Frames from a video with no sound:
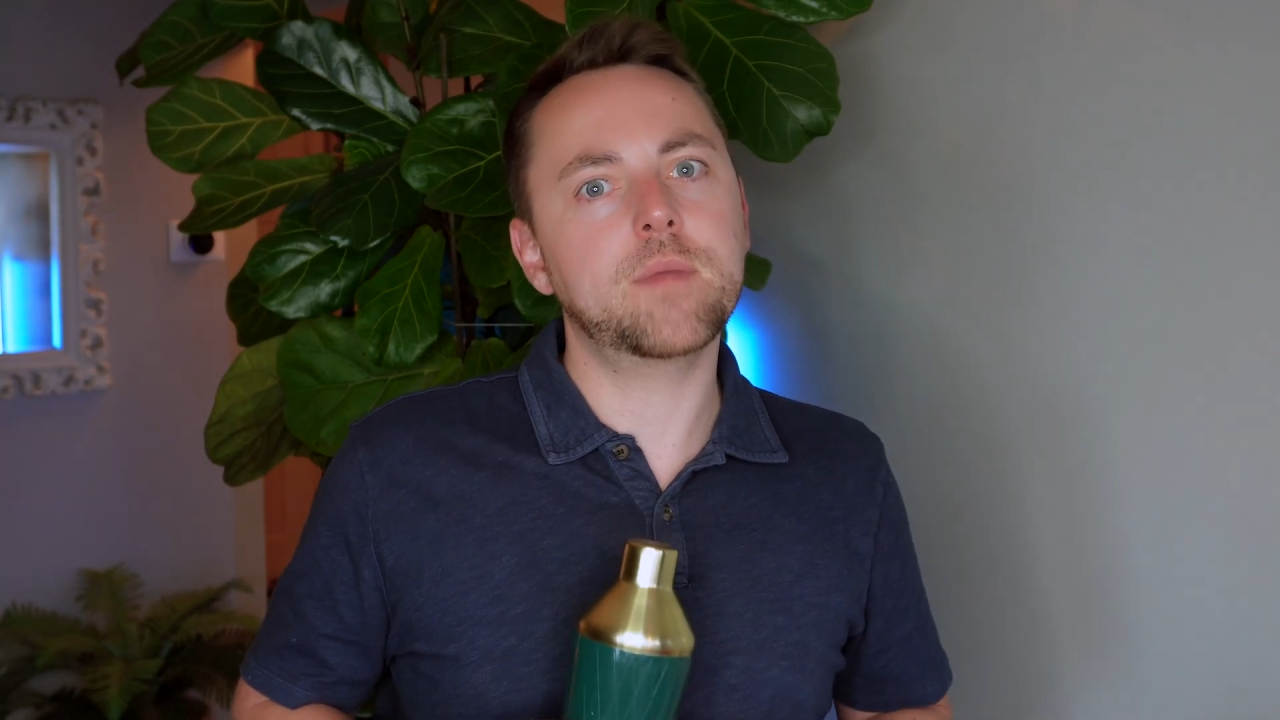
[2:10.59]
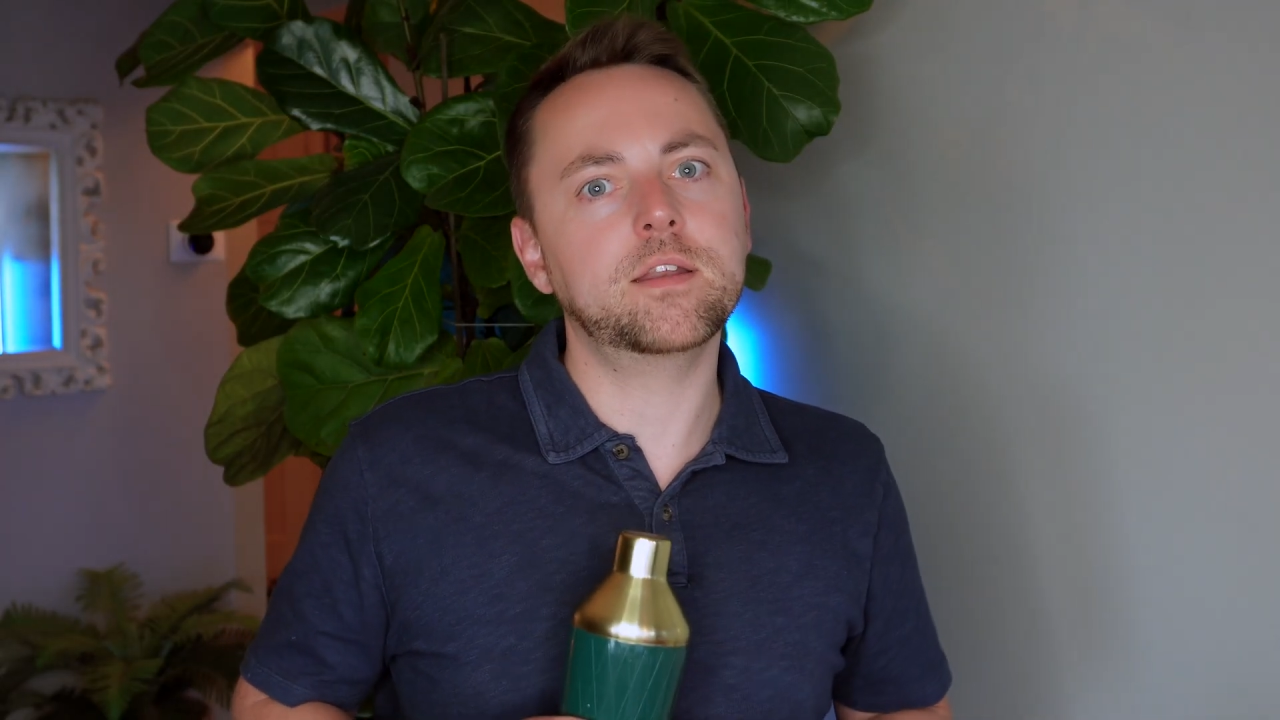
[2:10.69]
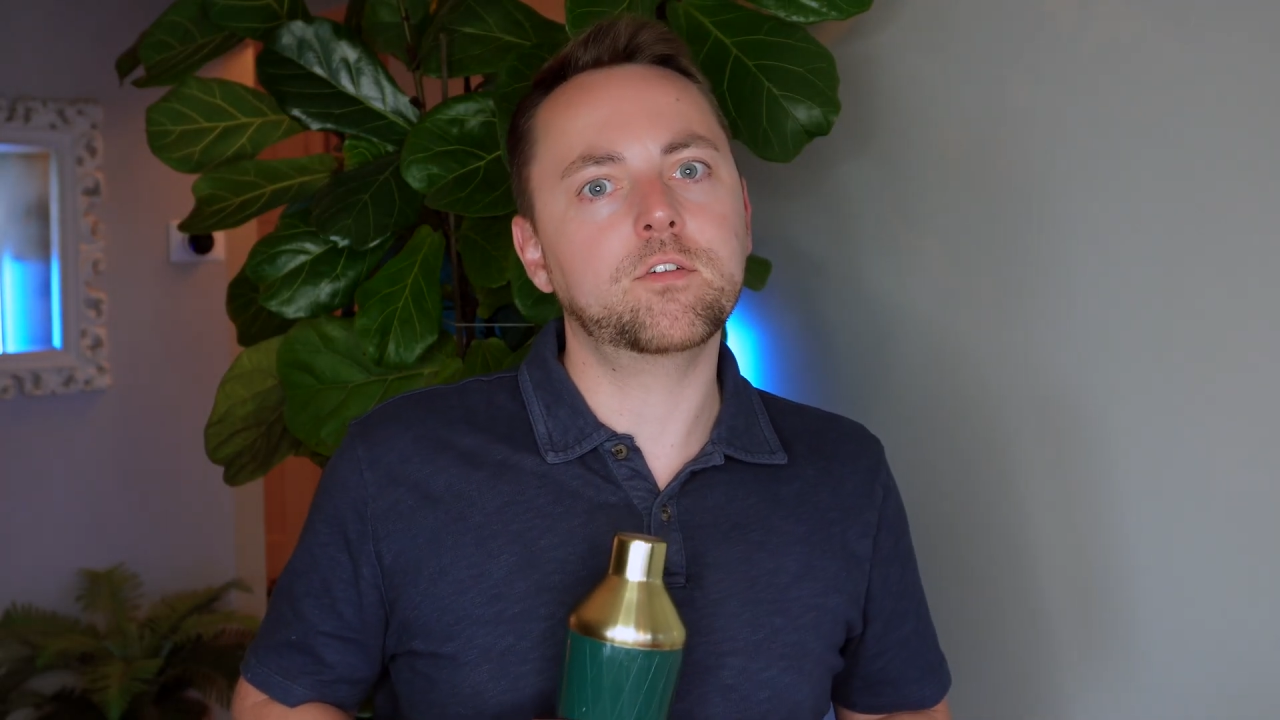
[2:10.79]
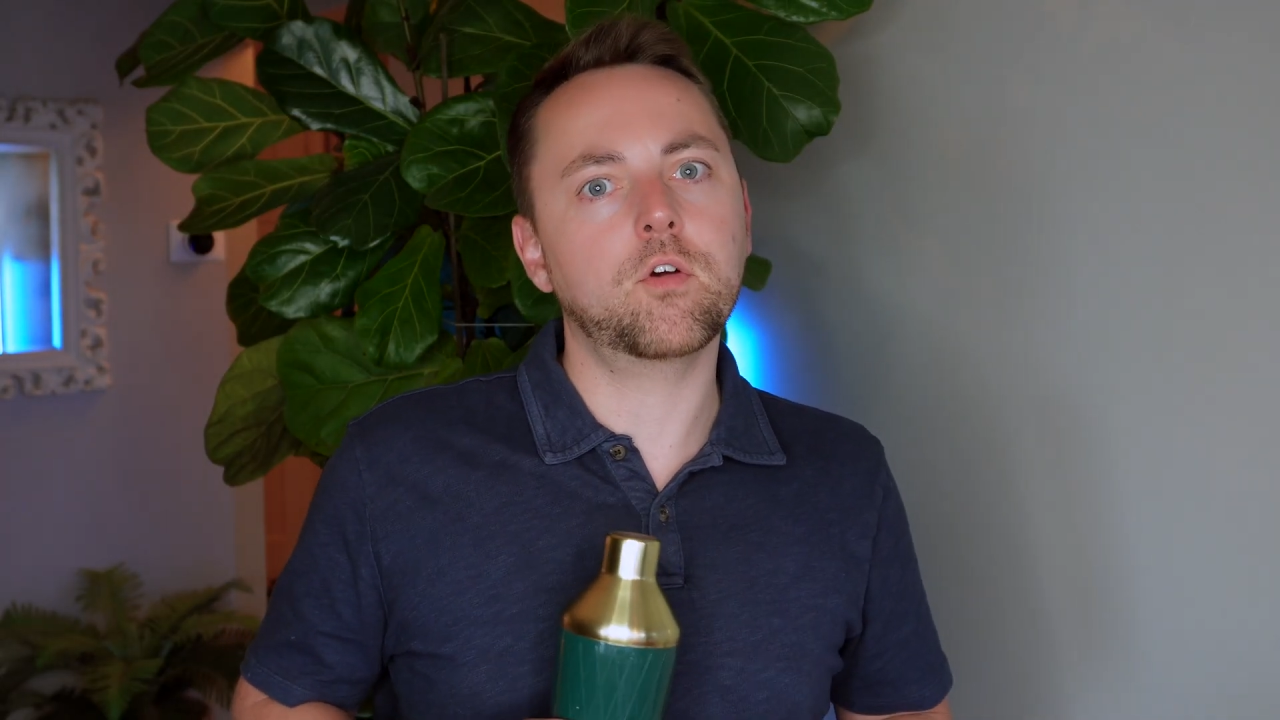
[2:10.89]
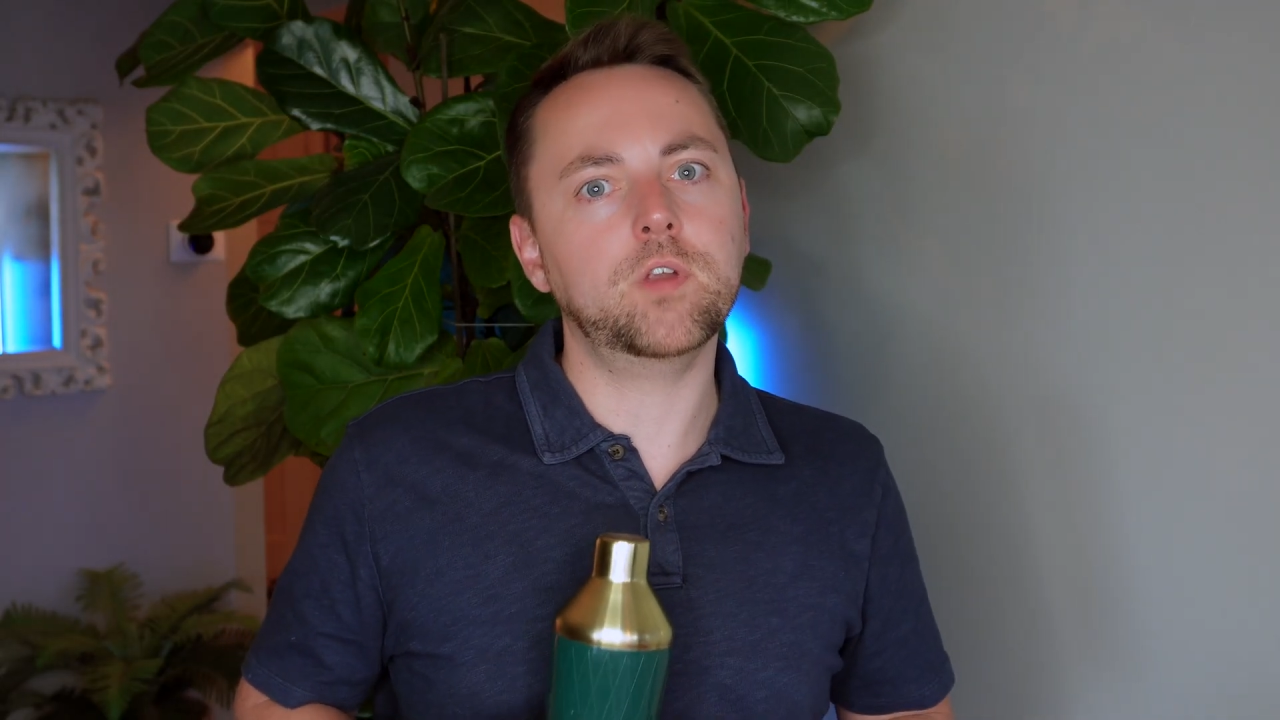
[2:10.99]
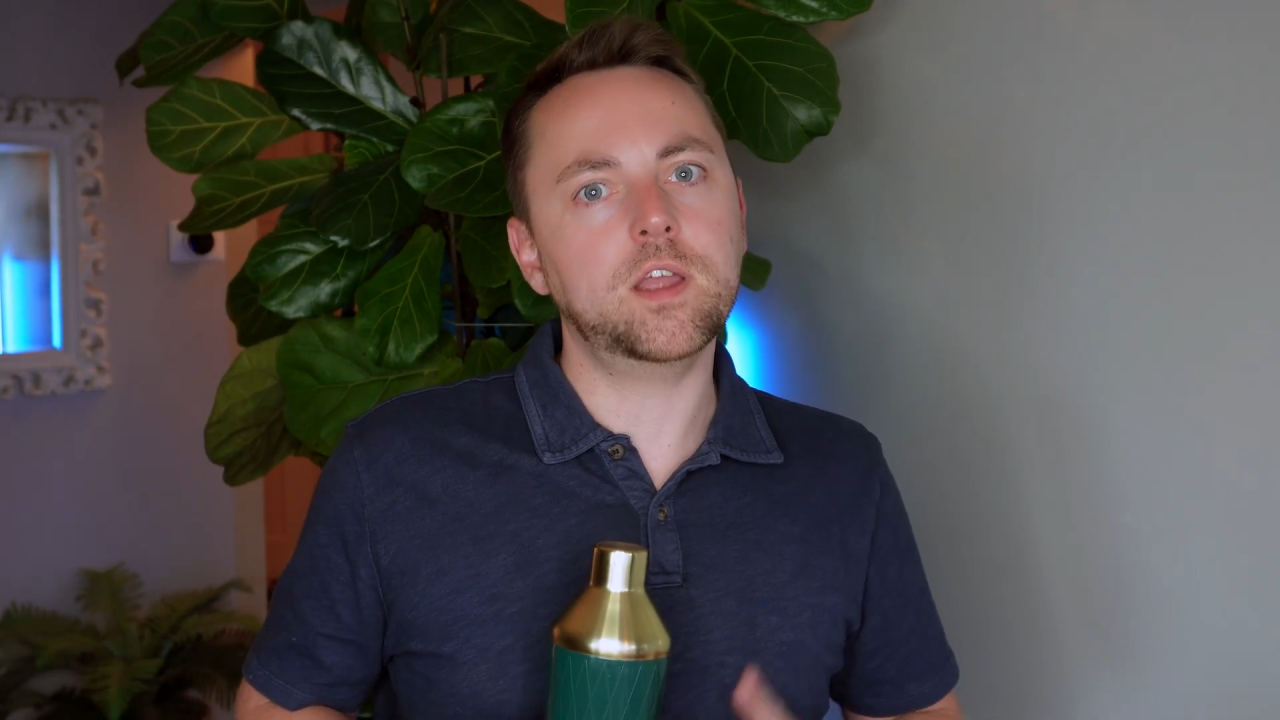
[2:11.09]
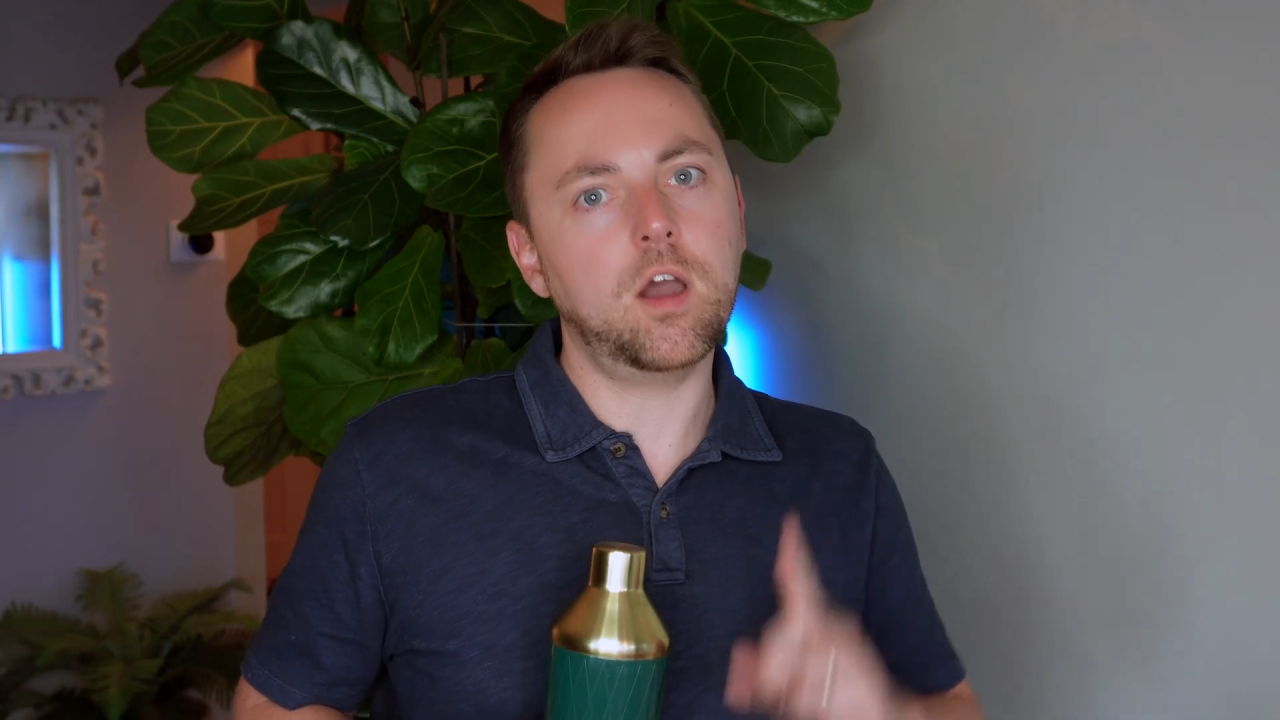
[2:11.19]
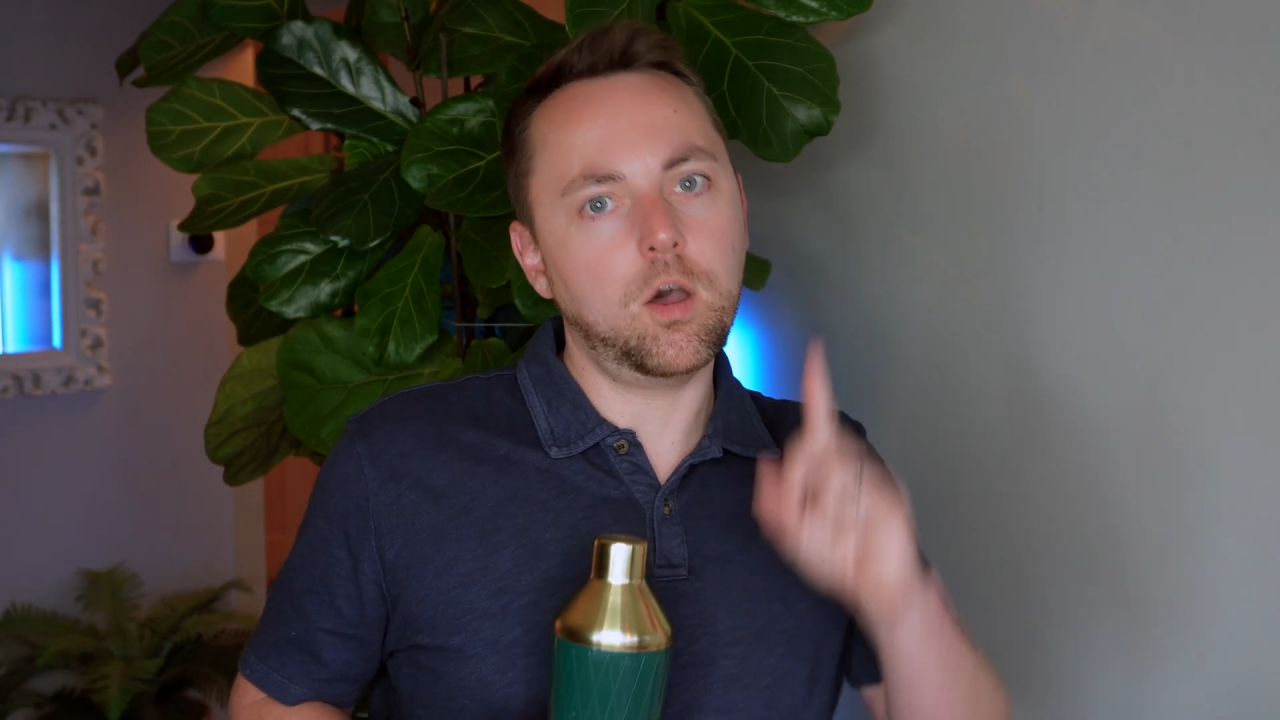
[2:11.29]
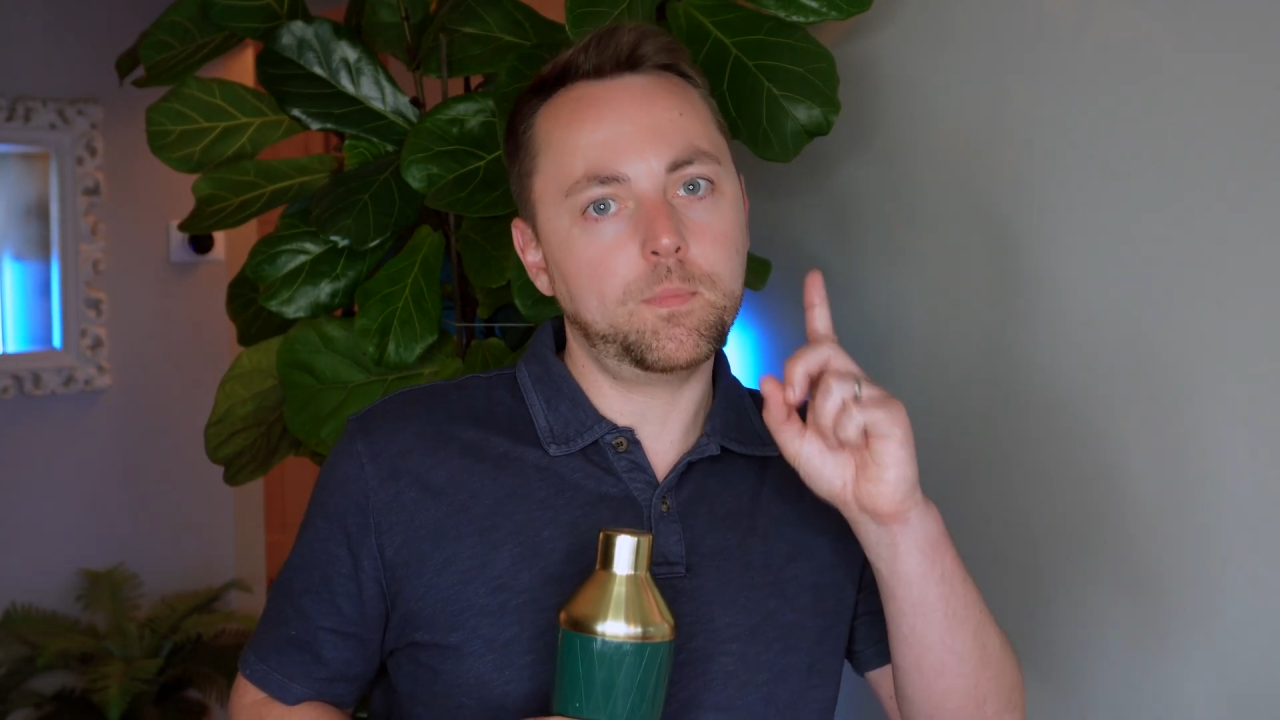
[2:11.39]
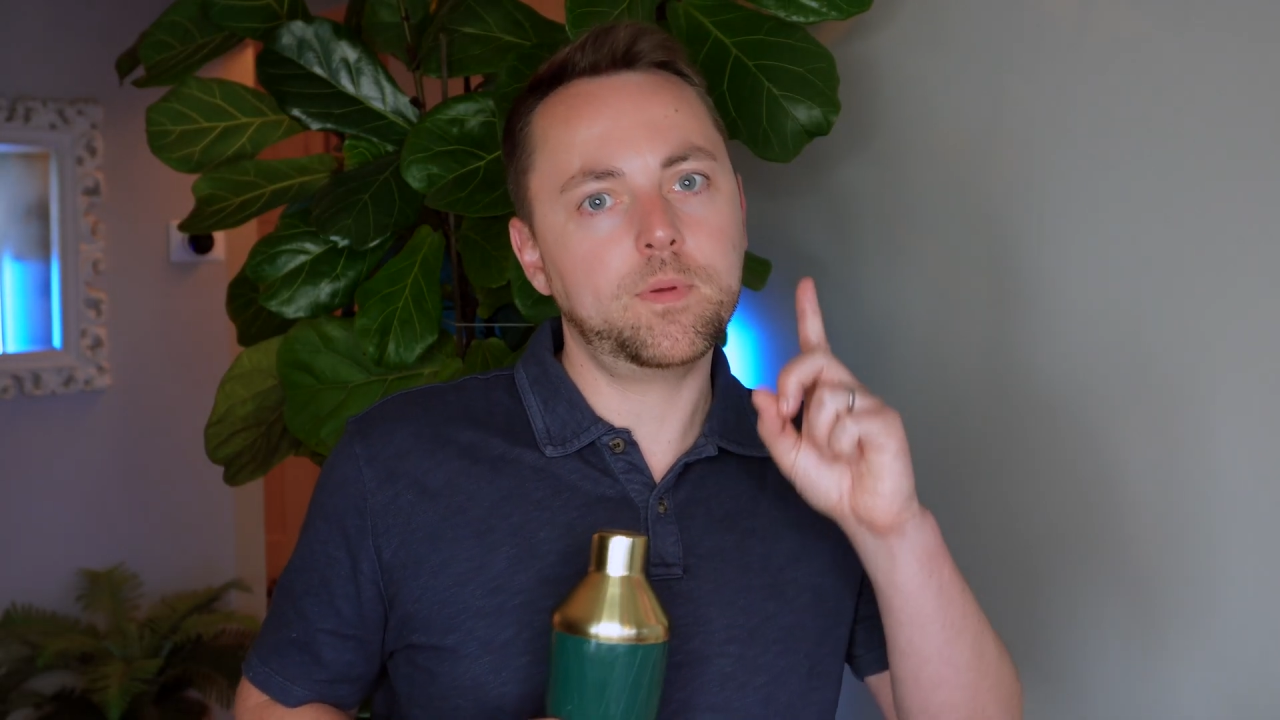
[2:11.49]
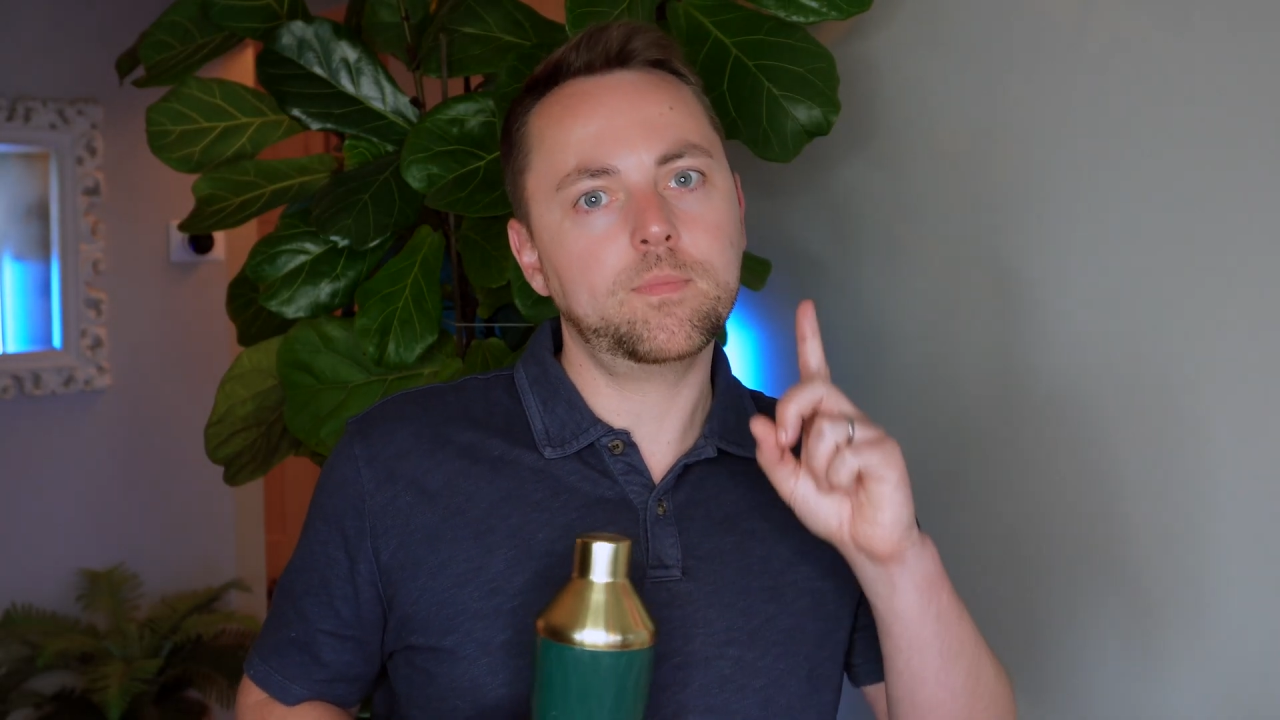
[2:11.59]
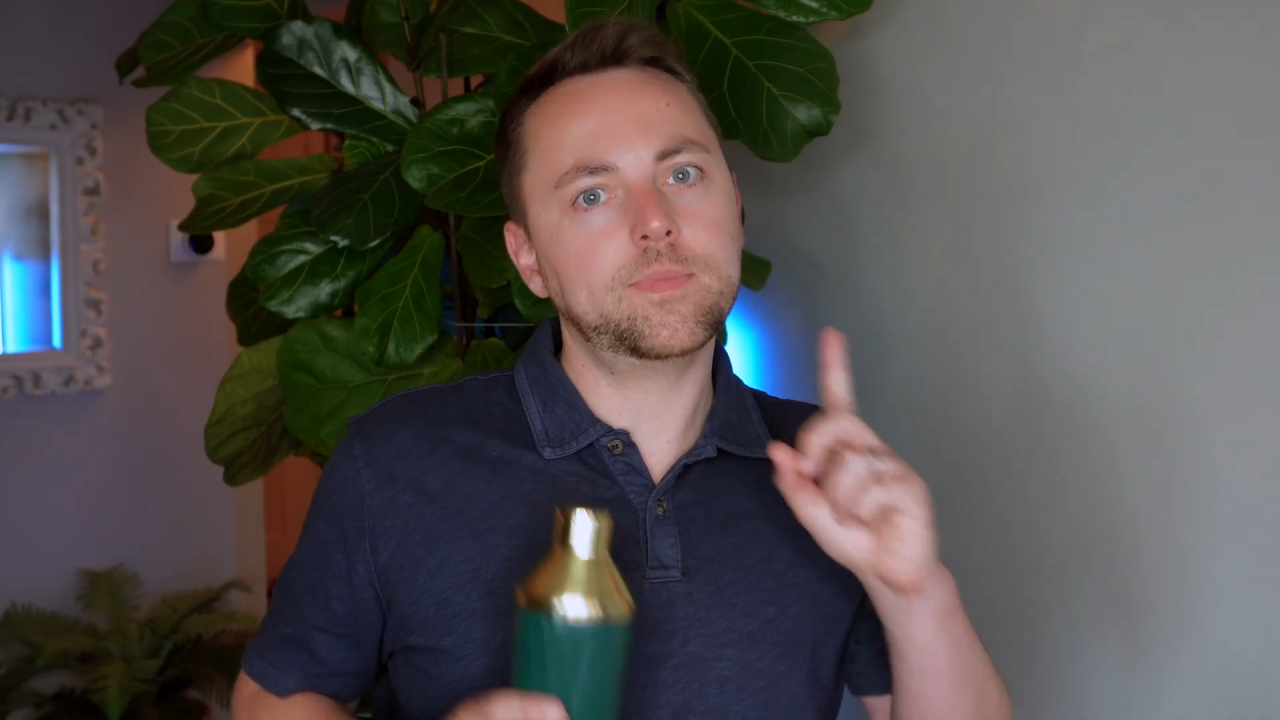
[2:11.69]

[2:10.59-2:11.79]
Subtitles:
Negroni up.